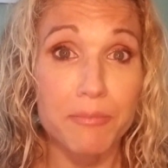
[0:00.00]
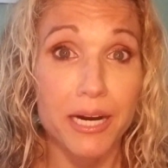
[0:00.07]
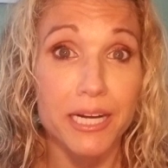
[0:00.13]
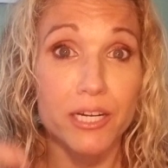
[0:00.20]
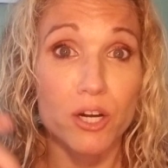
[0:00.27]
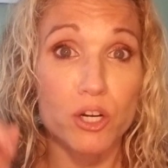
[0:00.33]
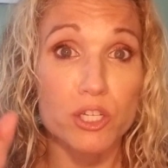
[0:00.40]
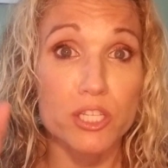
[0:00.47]
My
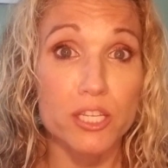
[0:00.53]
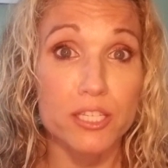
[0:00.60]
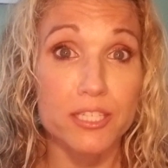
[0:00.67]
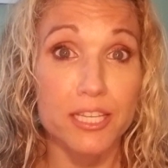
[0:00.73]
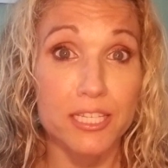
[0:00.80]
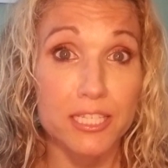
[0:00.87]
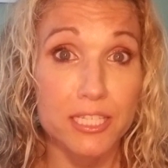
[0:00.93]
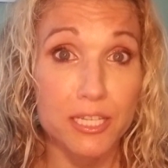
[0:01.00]

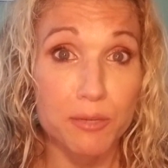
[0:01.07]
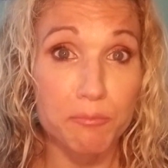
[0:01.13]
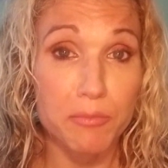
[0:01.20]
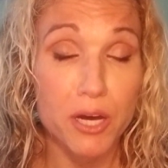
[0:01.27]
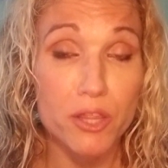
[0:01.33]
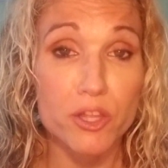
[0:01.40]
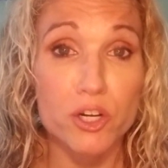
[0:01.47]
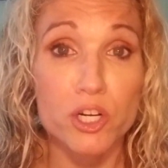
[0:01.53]
narcissistic
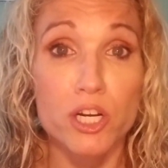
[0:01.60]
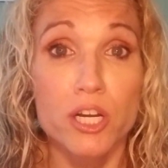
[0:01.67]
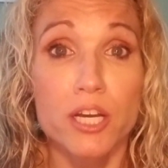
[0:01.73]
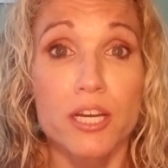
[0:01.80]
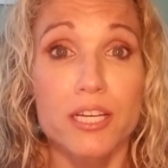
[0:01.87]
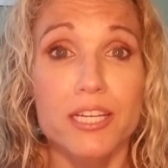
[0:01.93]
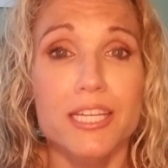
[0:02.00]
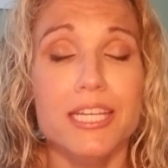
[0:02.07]
mother
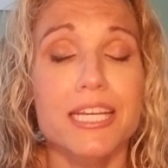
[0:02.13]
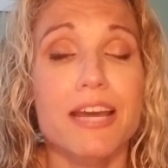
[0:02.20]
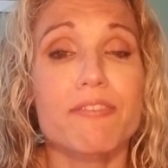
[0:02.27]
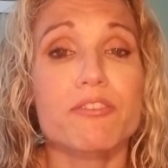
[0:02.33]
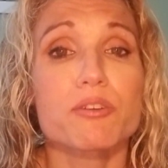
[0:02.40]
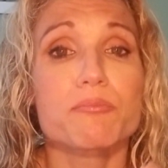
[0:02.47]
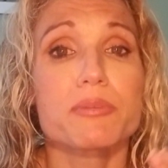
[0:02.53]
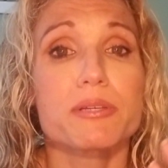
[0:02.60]
could
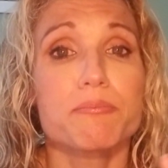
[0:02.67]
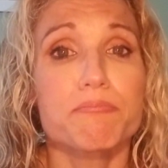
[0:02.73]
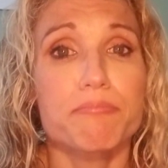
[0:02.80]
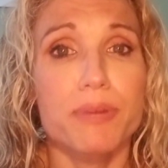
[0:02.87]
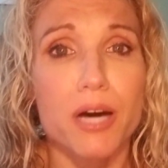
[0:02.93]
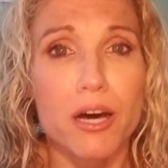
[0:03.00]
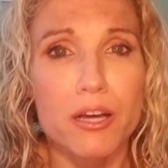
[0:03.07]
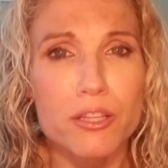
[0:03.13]
never be
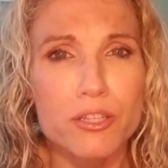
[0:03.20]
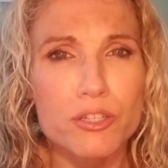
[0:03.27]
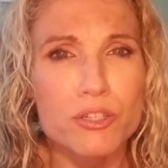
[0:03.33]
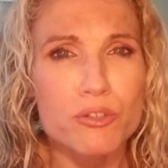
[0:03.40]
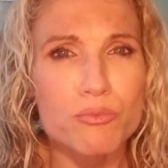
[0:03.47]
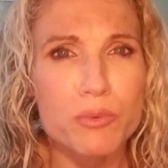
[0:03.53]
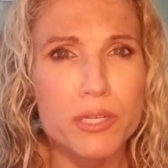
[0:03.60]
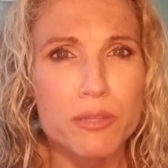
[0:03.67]

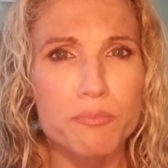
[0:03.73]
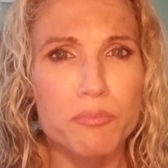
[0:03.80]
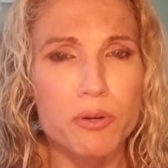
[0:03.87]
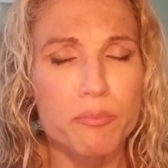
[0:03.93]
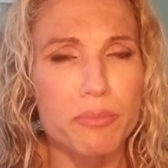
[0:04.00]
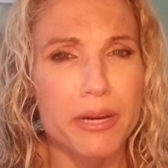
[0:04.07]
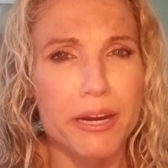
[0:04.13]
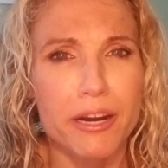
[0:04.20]
bothered with
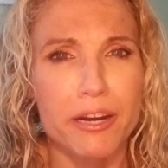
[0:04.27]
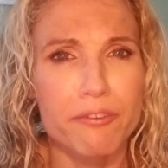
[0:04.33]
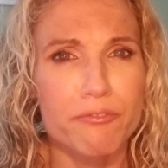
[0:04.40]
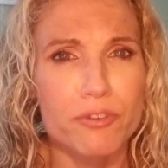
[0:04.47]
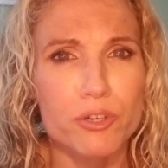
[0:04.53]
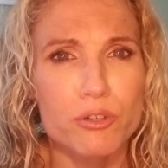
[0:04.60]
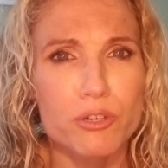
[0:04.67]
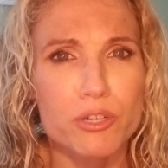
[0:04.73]
preparing
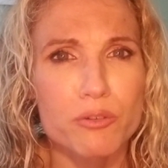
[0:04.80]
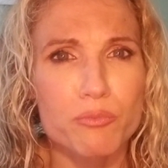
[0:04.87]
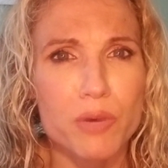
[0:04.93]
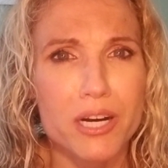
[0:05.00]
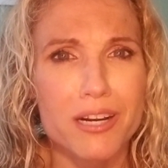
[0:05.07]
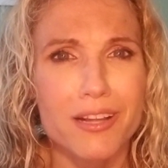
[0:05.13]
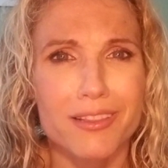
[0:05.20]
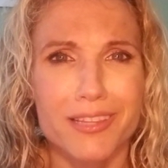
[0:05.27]
food and whatnot.